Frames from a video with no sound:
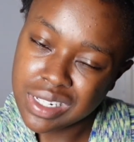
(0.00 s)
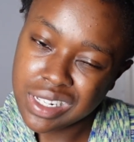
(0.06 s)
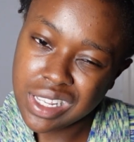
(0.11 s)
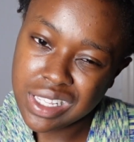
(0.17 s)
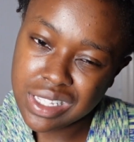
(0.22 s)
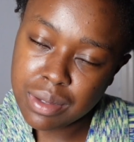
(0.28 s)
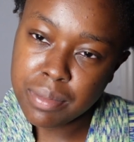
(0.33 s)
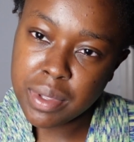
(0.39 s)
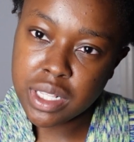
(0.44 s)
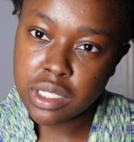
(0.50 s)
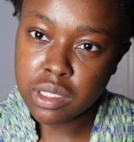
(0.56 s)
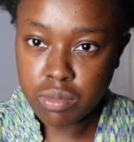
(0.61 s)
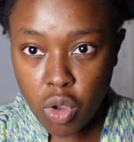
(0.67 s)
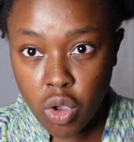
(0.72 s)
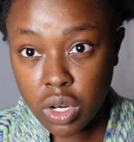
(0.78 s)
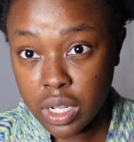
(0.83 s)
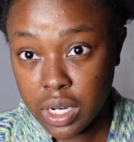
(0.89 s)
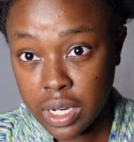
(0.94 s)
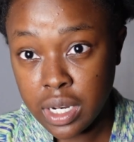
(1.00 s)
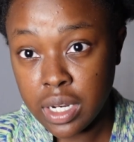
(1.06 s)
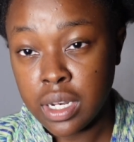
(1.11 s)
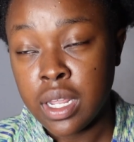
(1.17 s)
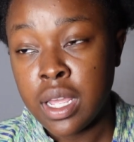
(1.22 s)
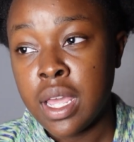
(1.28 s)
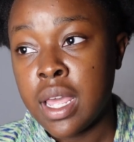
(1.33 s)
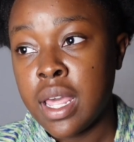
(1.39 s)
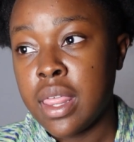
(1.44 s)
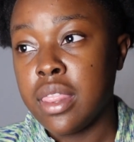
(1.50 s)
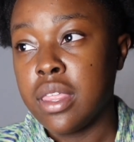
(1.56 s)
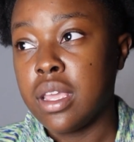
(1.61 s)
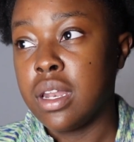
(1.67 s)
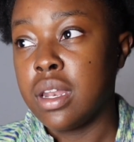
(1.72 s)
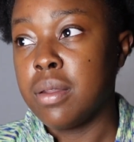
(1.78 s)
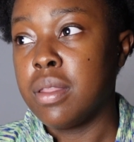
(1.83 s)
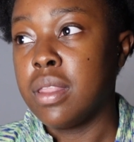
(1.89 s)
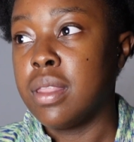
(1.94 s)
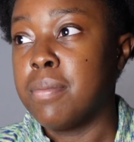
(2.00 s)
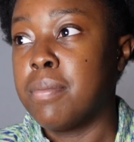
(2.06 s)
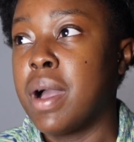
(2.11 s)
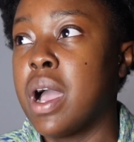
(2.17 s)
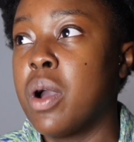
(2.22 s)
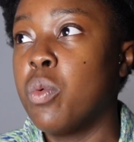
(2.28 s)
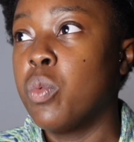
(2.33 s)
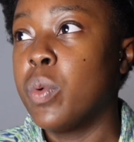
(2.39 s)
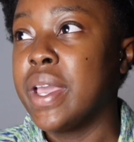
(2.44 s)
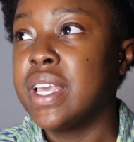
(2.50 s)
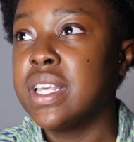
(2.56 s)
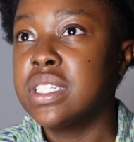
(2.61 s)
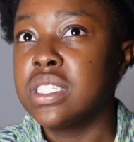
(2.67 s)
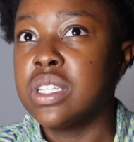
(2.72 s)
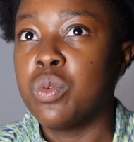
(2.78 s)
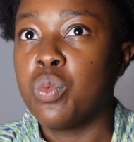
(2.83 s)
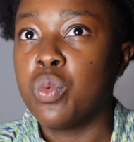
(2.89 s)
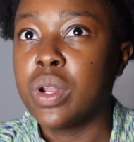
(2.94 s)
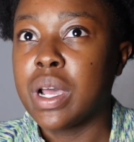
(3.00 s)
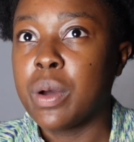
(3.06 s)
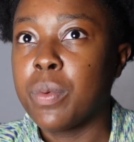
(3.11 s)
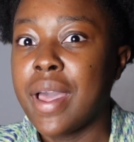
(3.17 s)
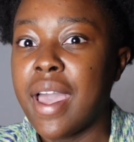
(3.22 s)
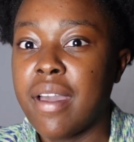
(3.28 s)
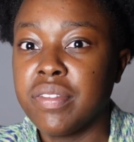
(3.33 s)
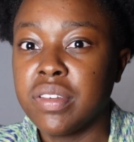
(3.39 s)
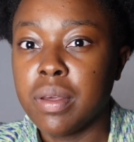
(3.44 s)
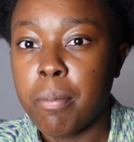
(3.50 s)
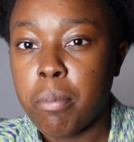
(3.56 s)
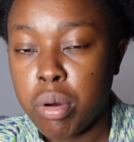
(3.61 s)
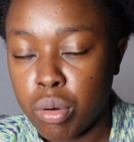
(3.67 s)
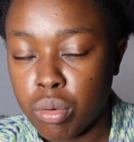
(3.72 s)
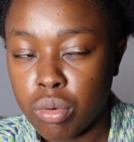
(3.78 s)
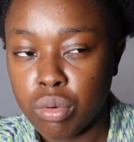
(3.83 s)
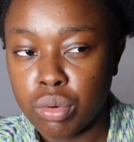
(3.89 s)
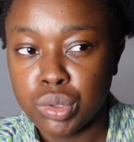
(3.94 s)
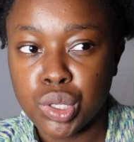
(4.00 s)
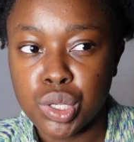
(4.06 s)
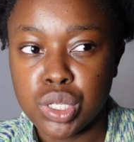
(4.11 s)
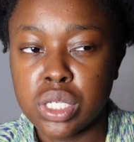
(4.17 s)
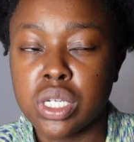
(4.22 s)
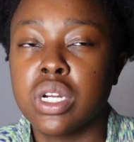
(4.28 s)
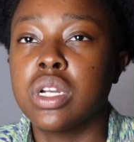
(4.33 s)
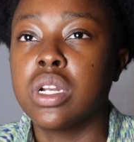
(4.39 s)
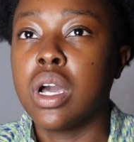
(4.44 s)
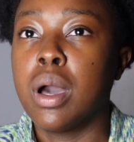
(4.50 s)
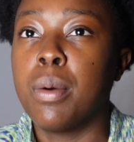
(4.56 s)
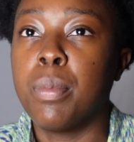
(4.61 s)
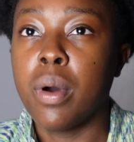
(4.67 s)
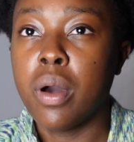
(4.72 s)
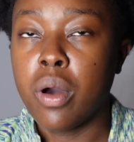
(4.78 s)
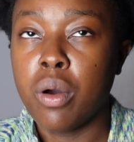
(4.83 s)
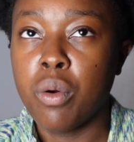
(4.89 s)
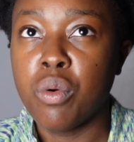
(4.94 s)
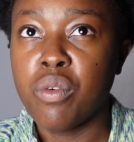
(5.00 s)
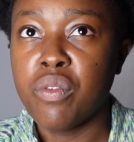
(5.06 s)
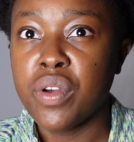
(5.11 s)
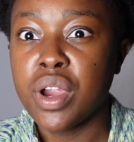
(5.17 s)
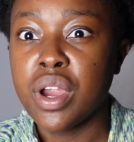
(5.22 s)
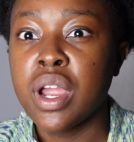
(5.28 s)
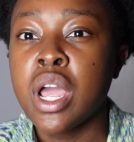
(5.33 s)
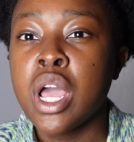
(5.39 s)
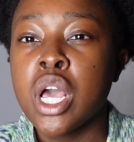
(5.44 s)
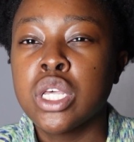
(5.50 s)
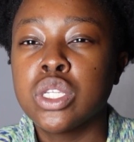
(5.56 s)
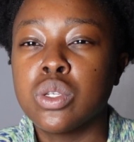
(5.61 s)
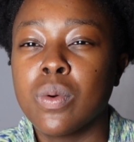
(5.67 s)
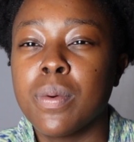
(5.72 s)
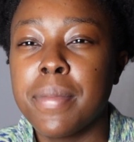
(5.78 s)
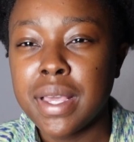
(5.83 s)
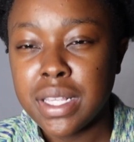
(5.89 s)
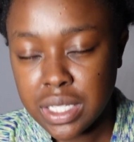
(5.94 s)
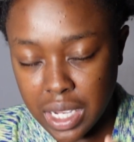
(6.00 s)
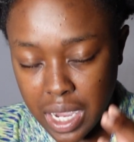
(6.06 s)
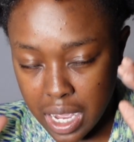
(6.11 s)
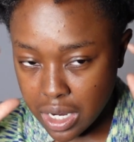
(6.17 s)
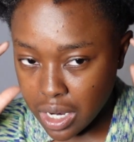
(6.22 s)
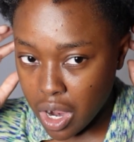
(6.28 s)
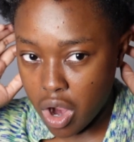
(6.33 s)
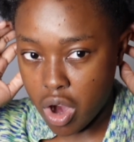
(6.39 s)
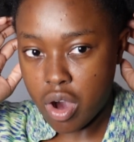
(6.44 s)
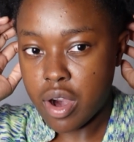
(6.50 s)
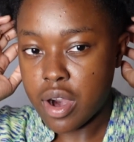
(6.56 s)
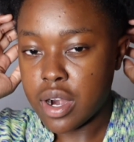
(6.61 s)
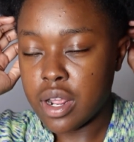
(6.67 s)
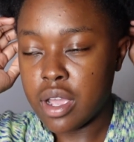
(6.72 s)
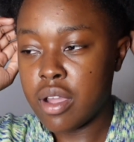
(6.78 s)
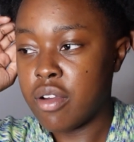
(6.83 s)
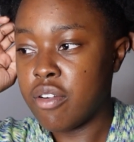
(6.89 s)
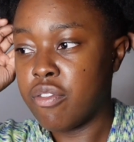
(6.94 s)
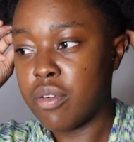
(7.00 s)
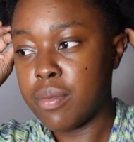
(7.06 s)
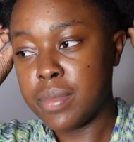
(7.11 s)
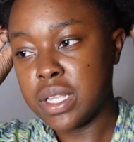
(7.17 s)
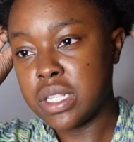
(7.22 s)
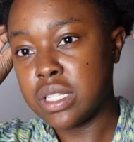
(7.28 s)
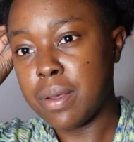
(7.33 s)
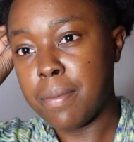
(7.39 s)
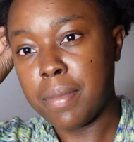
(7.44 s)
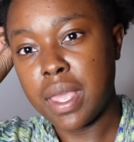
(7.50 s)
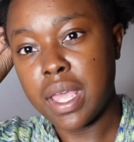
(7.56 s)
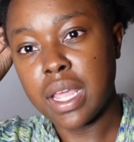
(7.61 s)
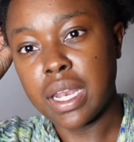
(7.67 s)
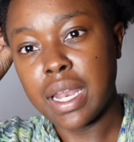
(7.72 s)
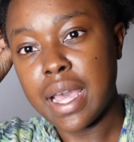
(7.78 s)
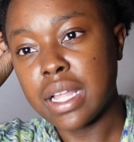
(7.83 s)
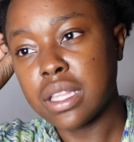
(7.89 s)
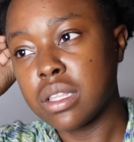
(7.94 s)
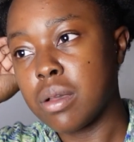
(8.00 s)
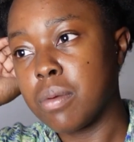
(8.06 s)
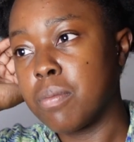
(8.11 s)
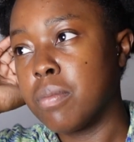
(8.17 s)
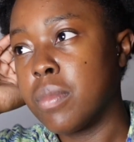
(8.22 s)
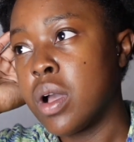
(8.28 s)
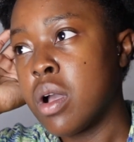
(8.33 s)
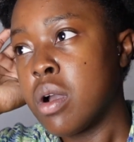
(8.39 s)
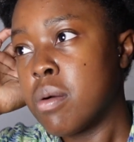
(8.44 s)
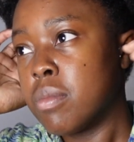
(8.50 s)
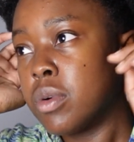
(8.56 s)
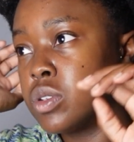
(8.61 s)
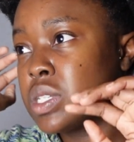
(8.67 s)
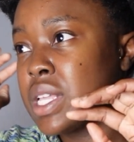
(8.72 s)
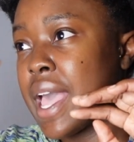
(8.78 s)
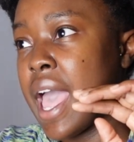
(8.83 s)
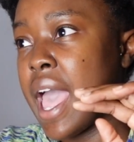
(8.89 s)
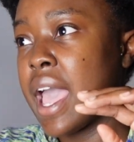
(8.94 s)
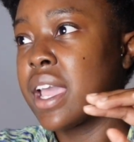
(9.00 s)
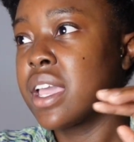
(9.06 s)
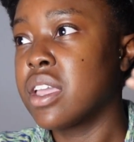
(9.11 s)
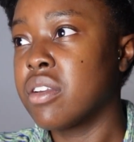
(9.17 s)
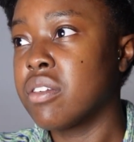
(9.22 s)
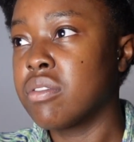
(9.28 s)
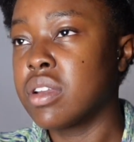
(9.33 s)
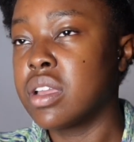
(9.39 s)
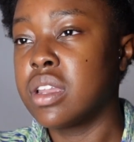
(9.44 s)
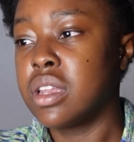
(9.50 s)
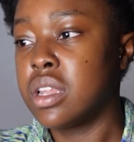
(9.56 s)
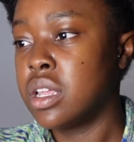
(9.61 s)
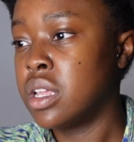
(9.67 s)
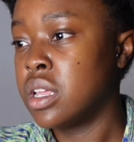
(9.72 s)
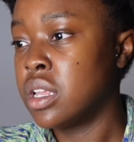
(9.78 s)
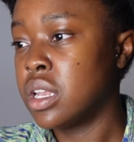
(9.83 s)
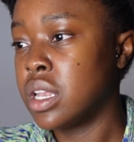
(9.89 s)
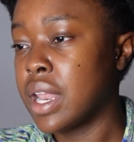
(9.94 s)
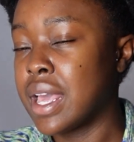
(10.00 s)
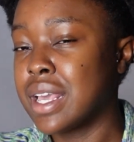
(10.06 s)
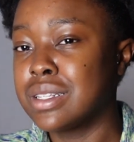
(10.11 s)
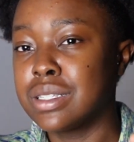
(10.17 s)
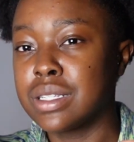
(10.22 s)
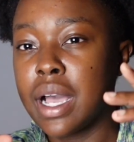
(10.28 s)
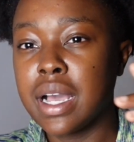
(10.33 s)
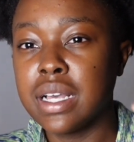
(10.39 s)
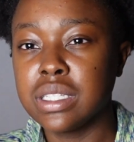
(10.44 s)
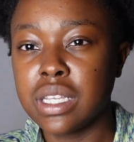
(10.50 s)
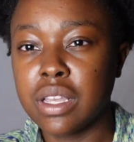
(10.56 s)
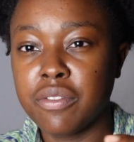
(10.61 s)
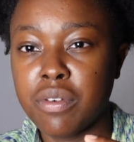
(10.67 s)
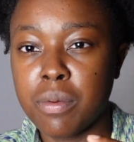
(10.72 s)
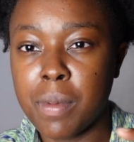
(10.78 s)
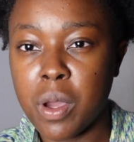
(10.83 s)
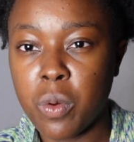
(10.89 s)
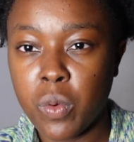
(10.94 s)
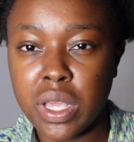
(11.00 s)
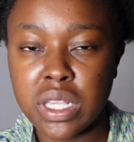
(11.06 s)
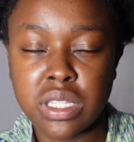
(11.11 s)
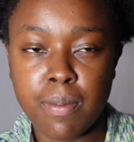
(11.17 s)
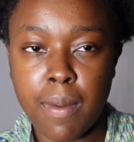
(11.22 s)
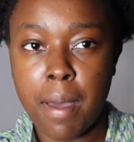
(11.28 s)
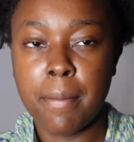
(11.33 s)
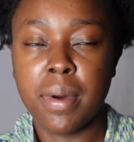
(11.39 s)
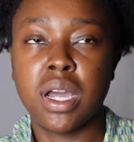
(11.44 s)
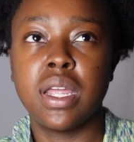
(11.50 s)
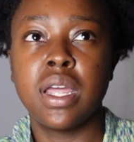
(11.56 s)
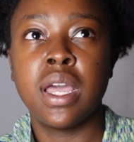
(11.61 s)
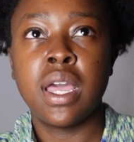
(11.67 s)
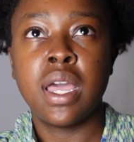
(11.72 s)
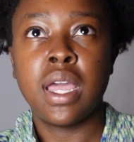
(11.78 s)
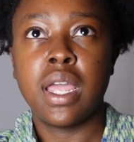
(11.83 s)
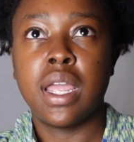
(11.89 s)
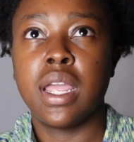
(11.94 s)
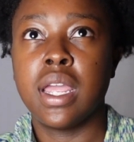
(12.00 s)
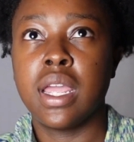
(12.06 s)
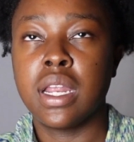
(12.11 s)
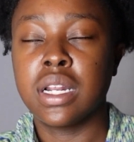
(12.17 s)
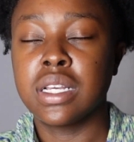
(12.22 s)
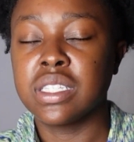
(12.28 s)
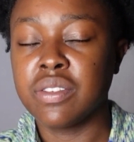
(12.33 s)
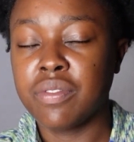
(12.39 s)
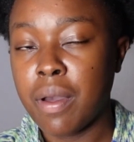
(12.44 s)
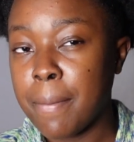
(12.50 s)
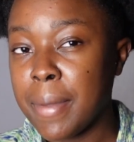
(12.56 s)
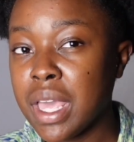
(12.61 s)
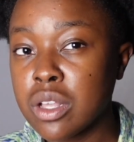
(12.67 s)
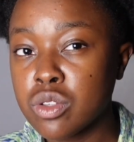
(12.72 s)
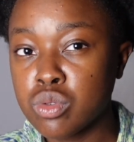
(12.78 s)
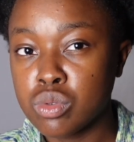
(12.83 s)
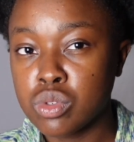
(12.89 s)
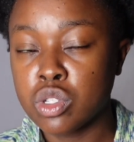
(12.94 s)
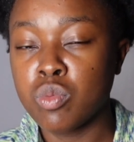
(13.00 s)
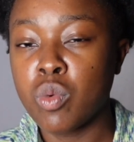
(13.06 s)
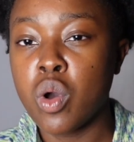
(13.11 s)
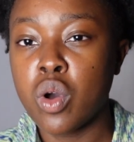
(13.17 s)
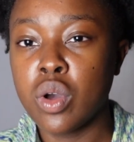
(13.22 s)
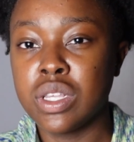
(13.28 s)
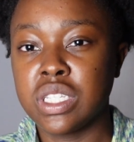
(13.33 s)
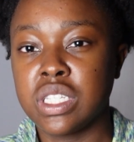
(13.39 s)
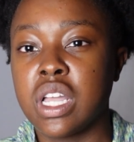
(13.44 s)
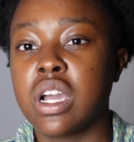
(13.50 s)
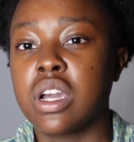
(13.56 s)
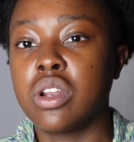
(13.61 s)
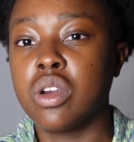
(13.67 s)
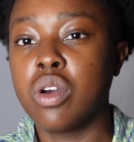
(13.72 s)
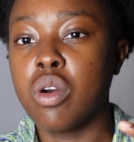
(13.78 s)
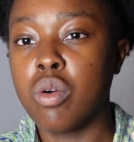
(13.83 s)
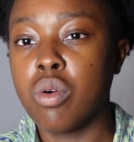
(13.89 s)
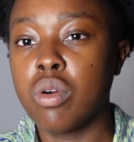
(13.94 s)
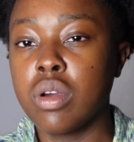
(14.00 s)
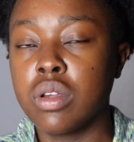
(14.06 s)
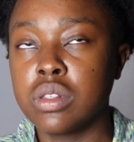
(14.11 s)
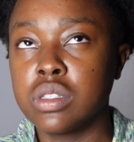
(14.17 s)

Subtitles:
it's a bit smaller than my waist and what I would have to pull the skirt up over. So it makes it kind of hard for me to get like the most accurate like sizing for my waist and my butt, and because if I make it too small, it's not gonna go